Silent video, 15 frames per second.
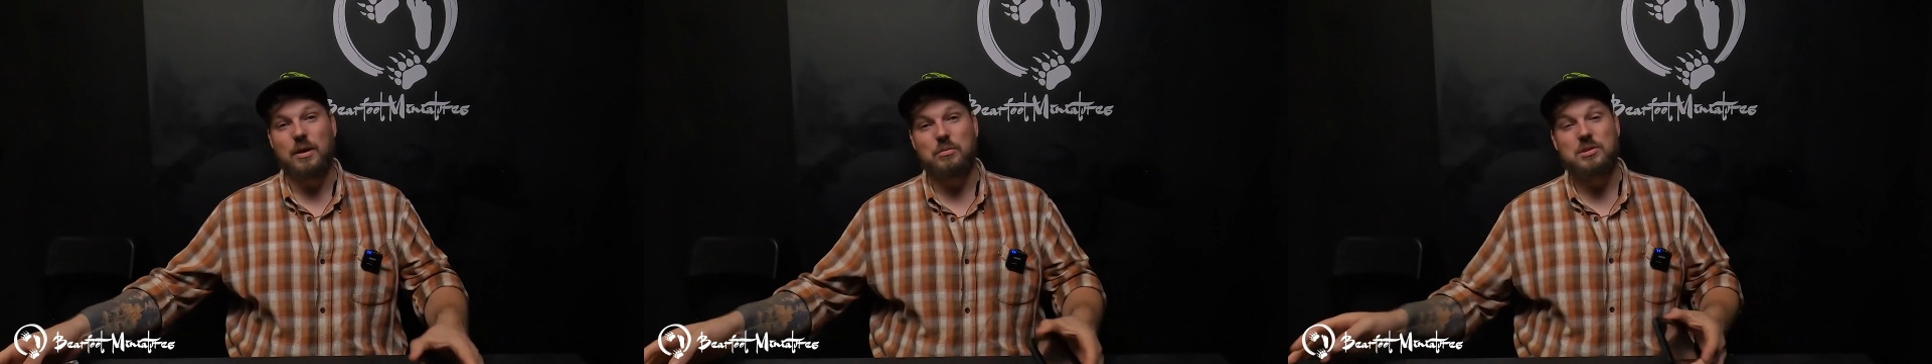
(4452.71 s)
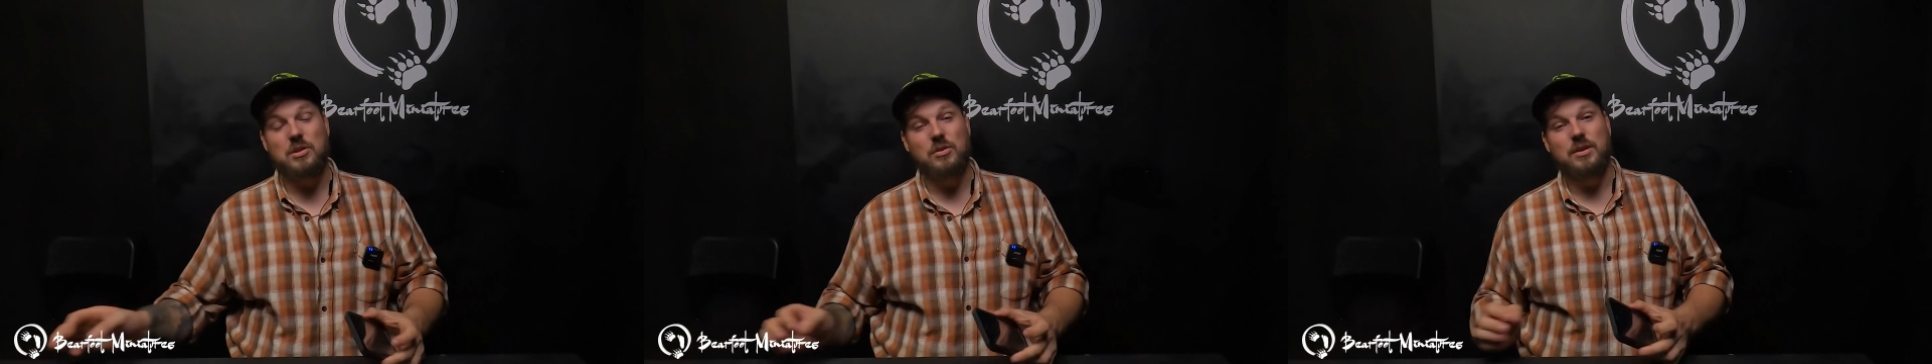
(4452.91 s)
I
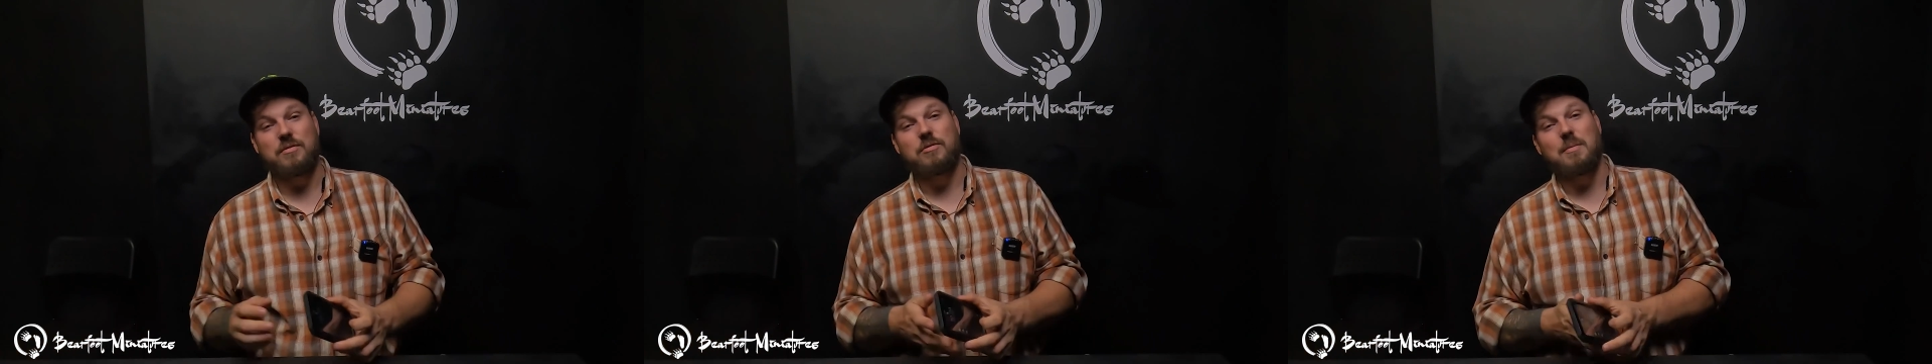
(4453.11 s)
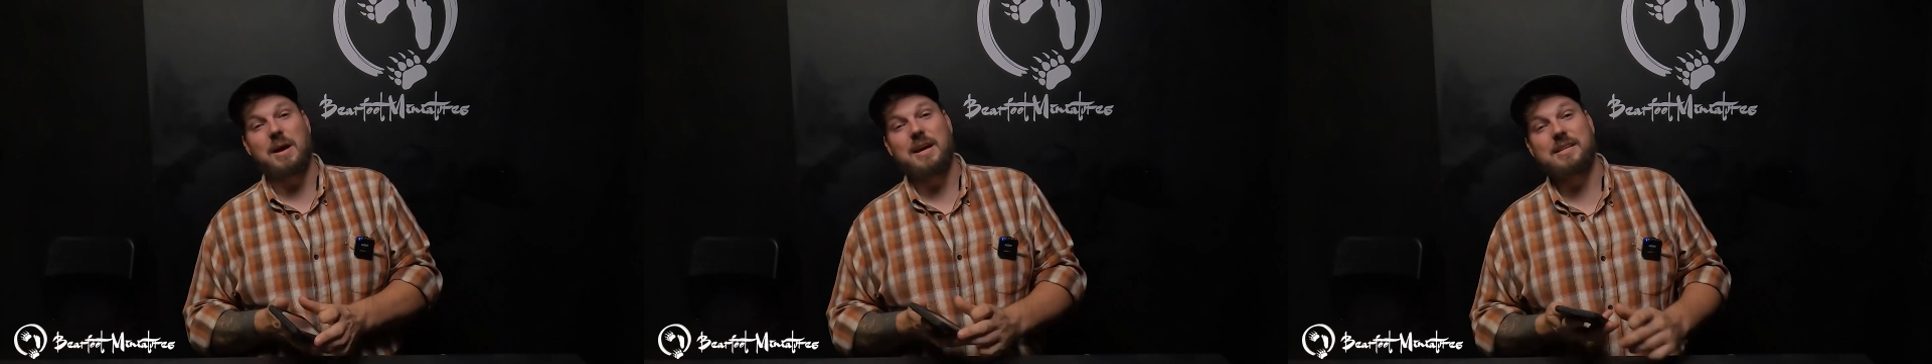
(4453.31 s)
was looking
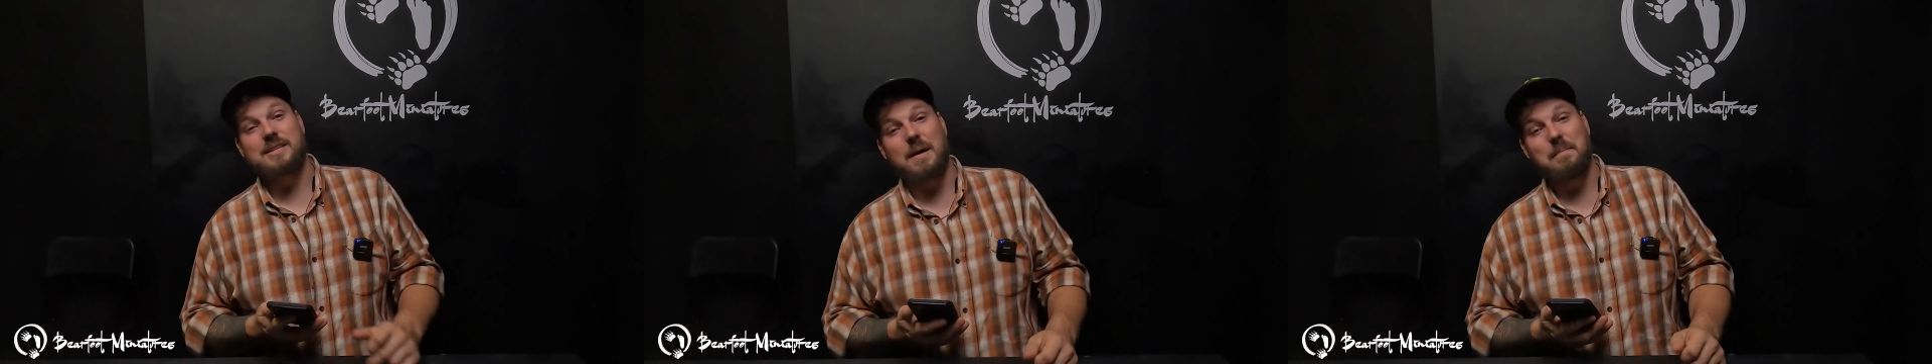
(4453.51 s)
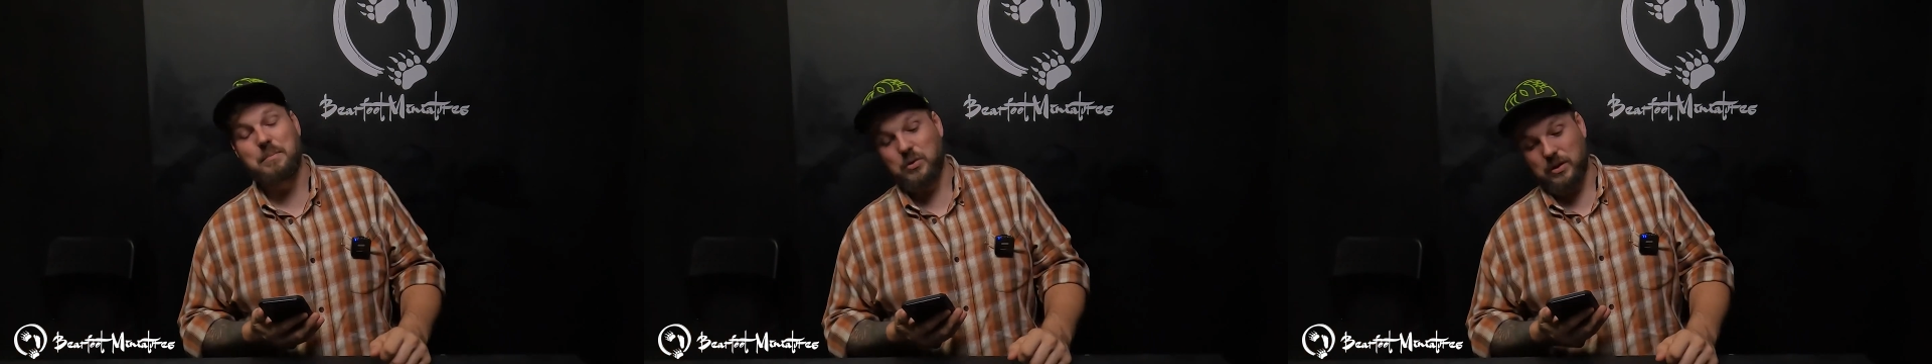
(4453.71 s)
for my
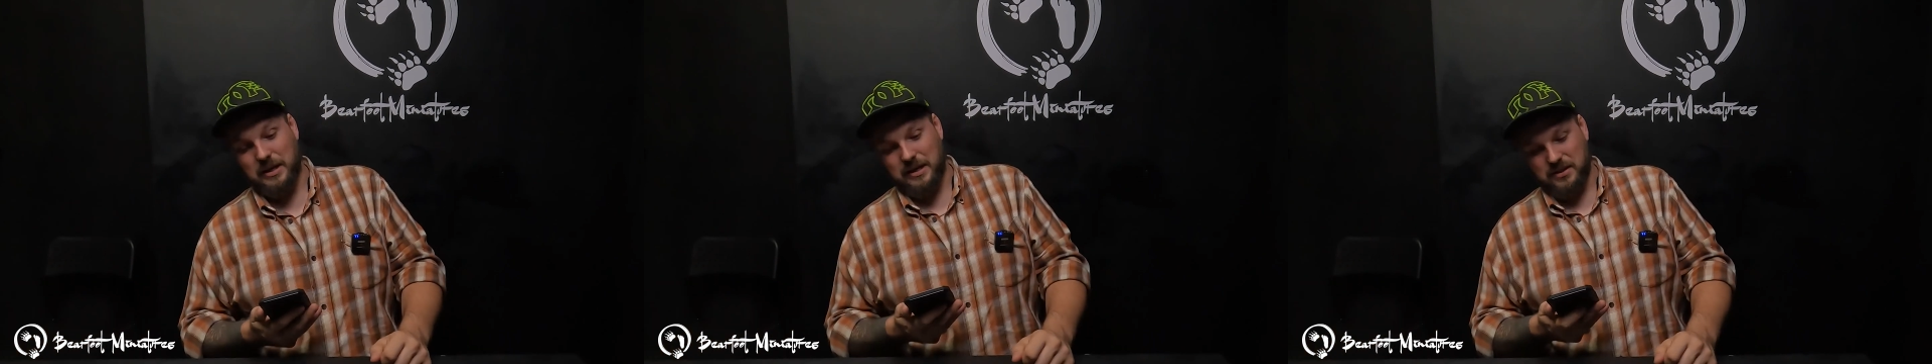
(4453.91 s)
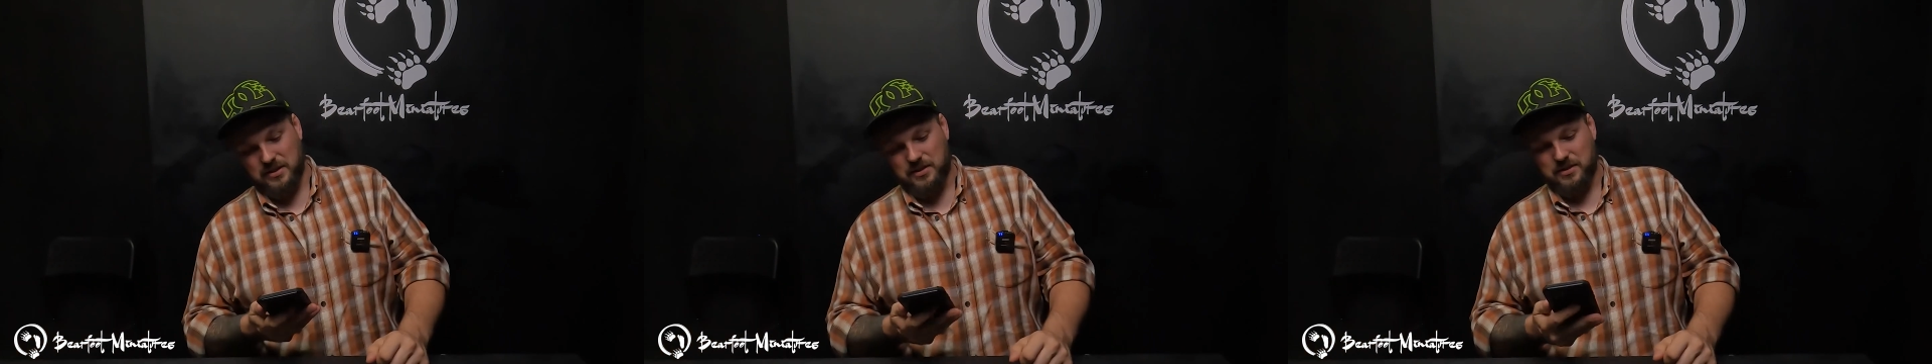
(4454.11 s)
example
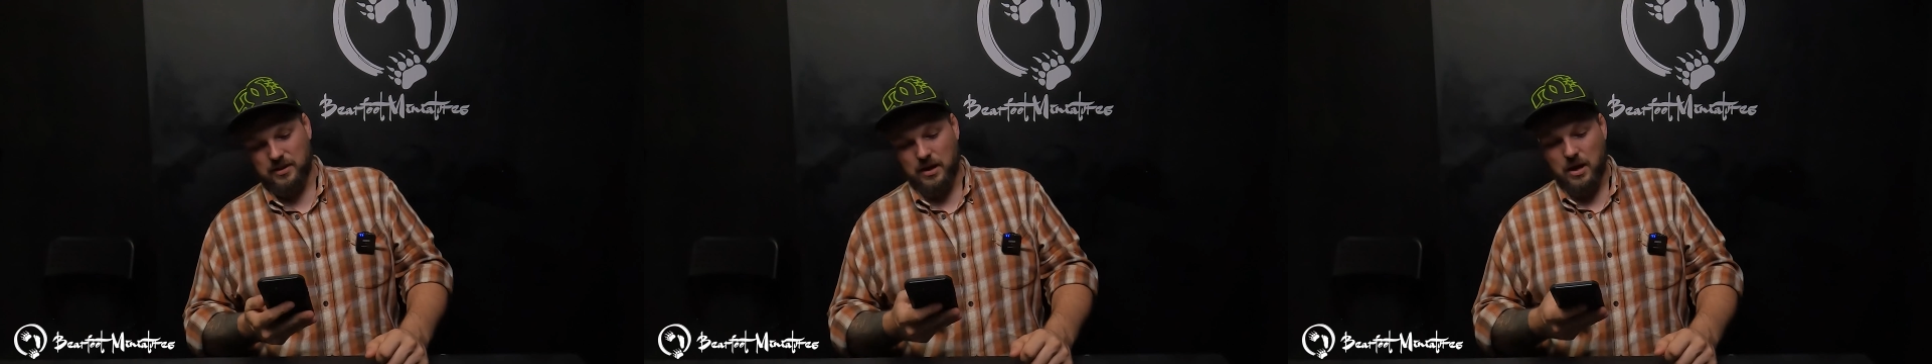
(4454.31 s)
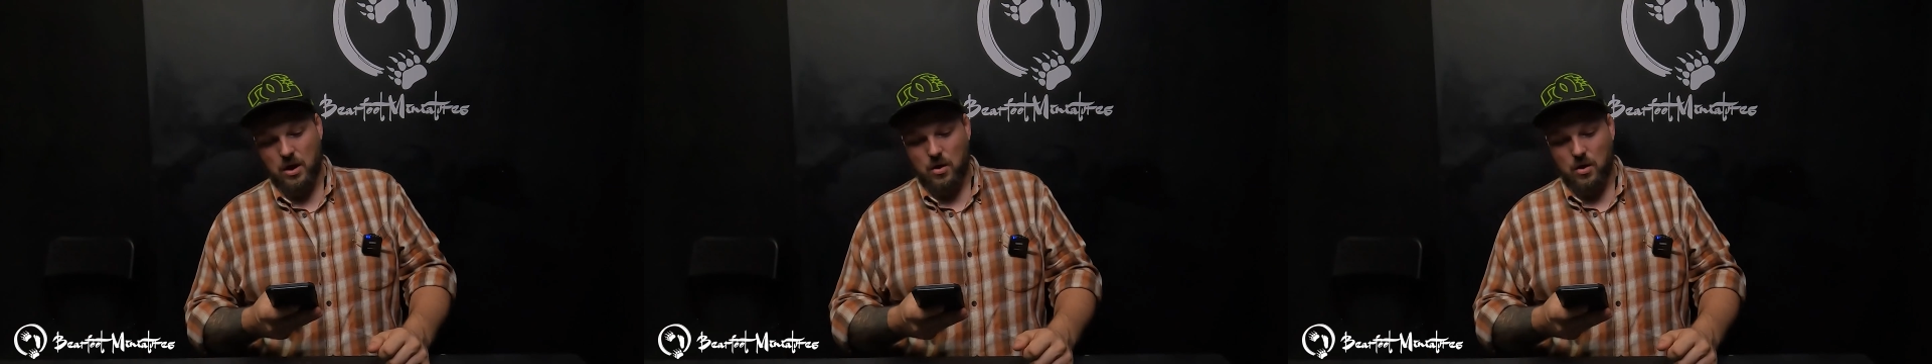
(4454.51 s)
list.